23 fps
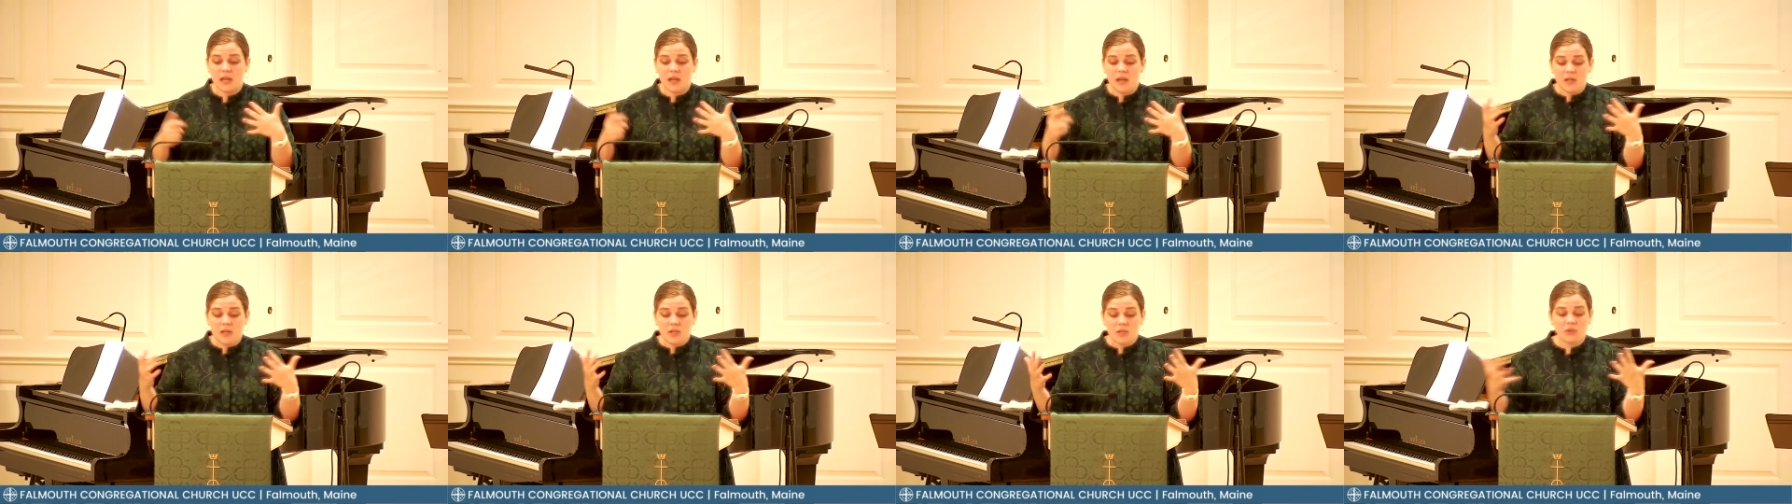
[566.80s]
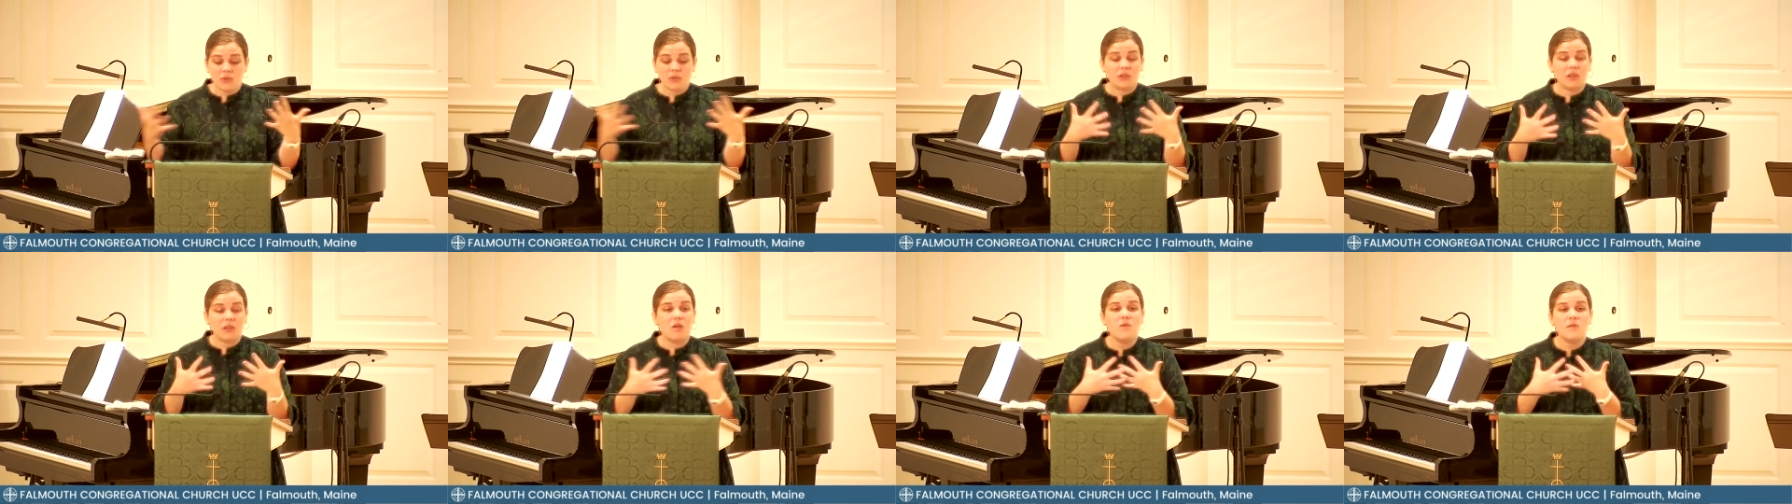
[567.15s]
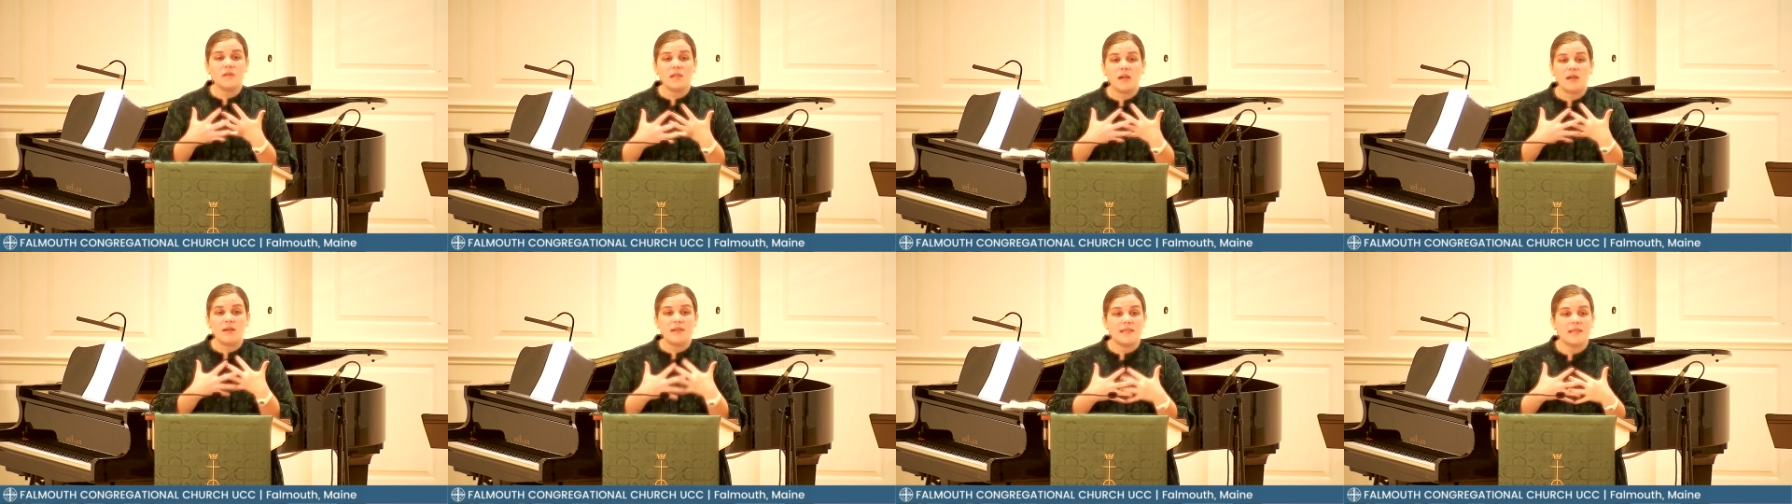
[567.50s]
to
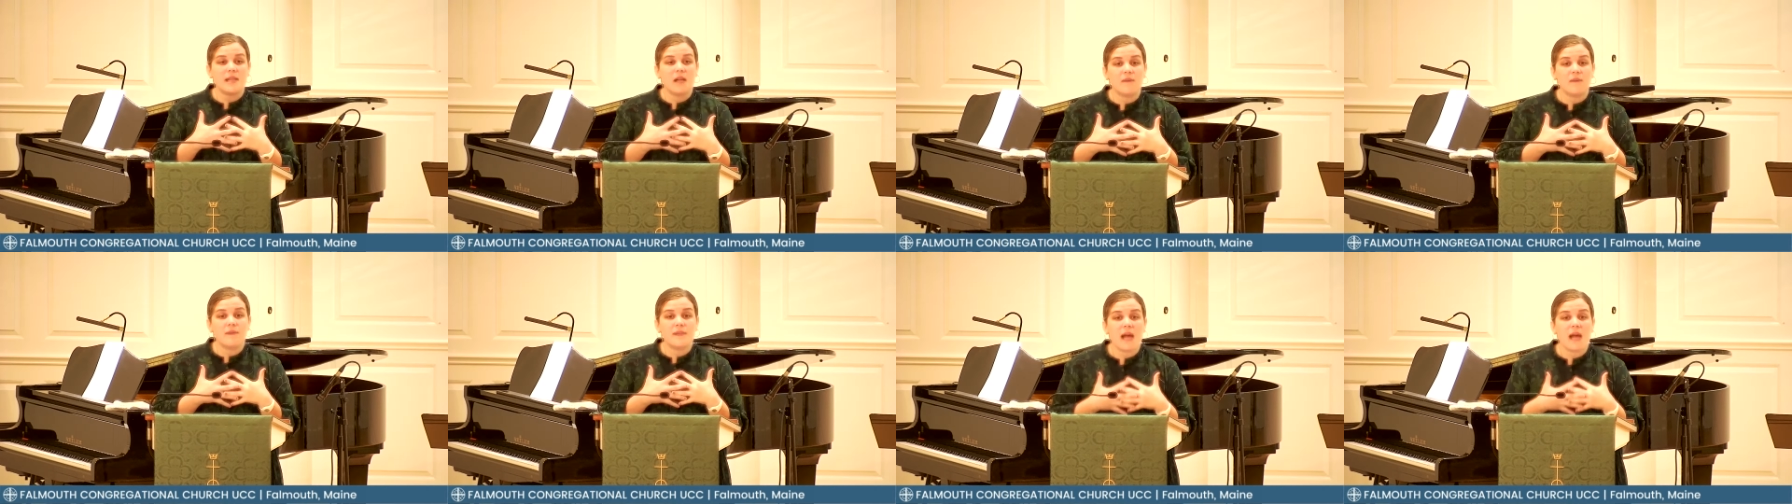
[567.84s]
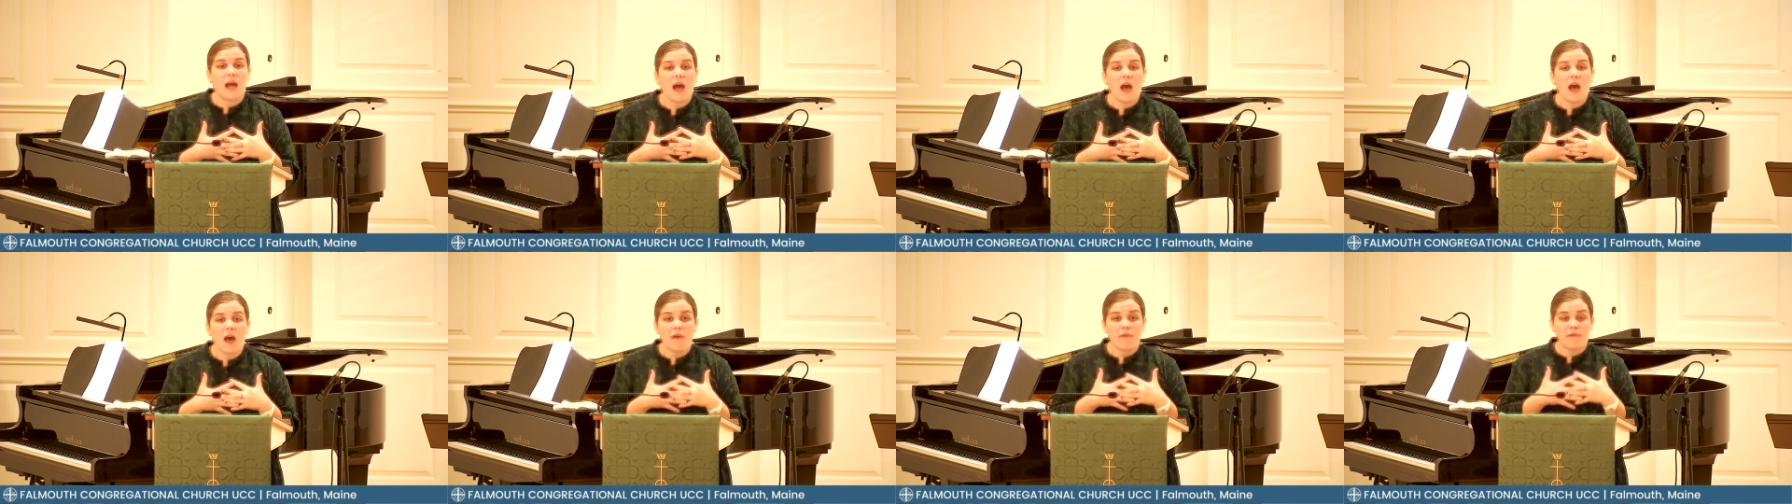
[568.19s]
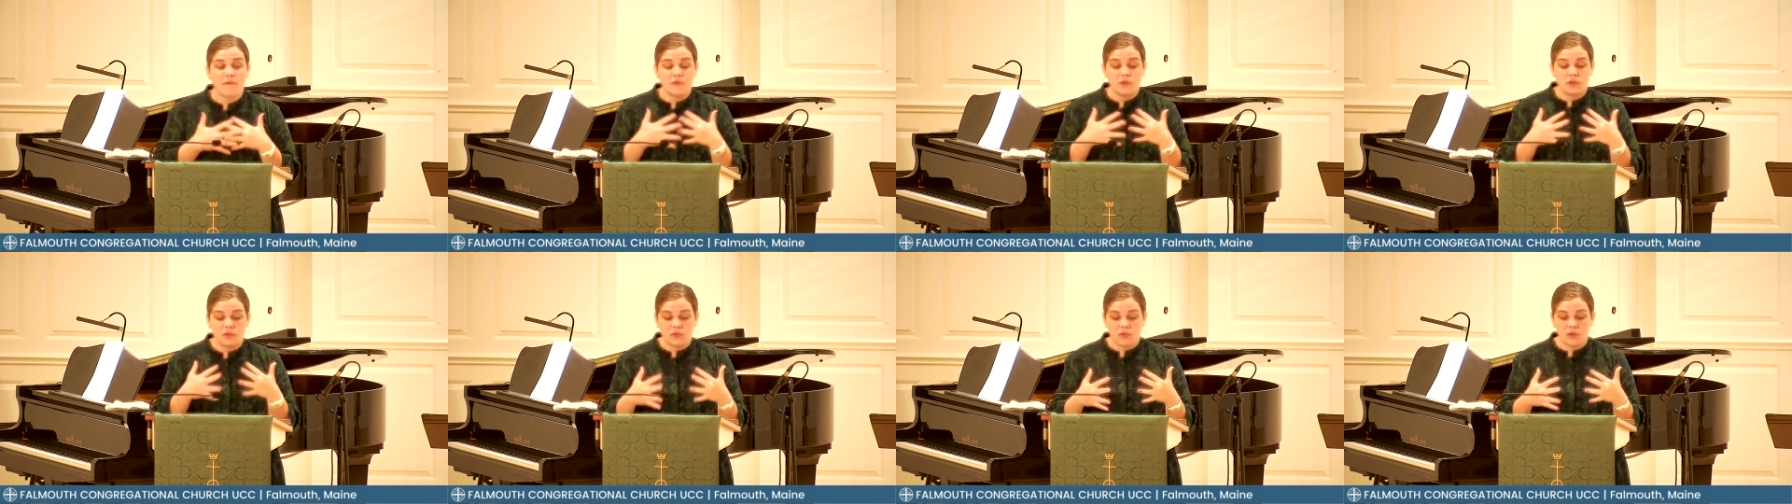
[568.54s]
close ourselves
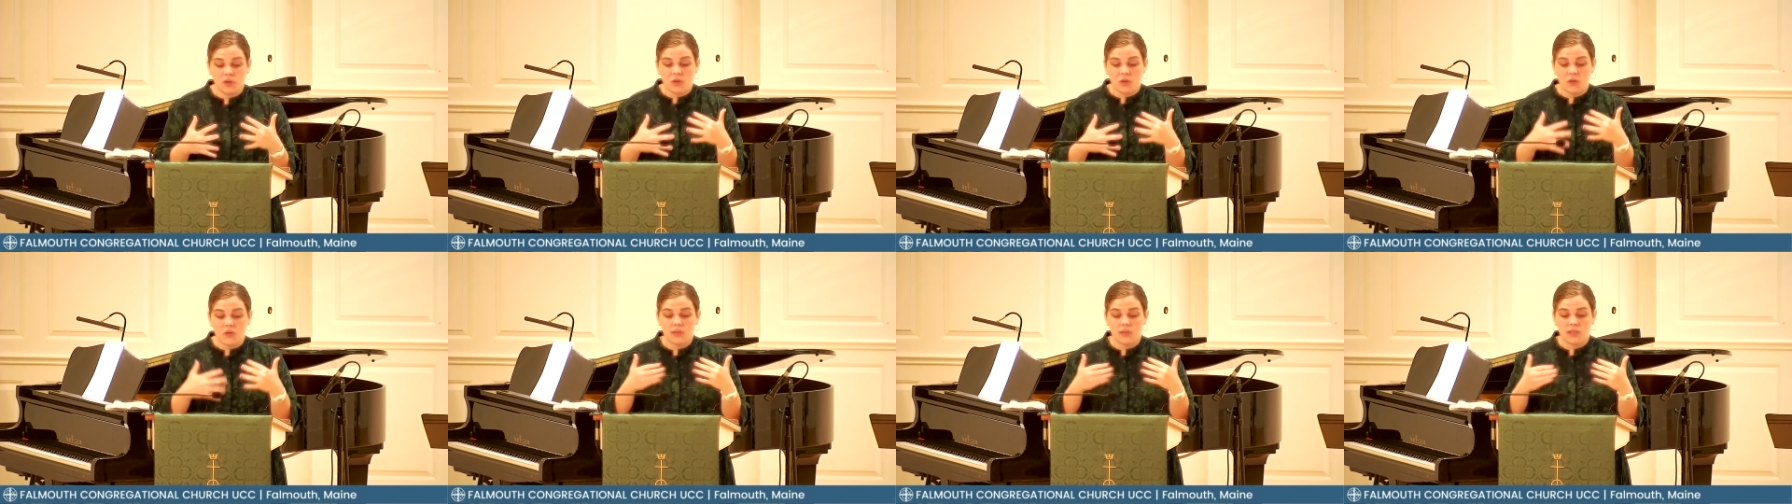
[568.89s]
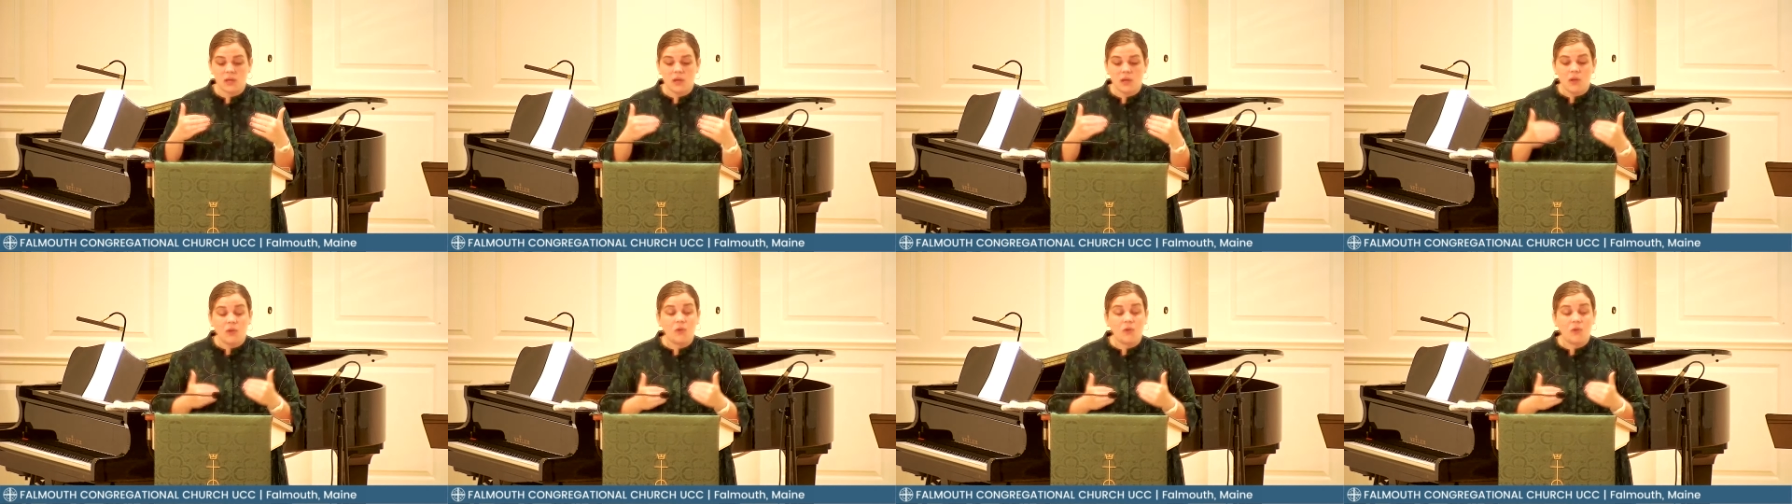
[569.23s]
off to those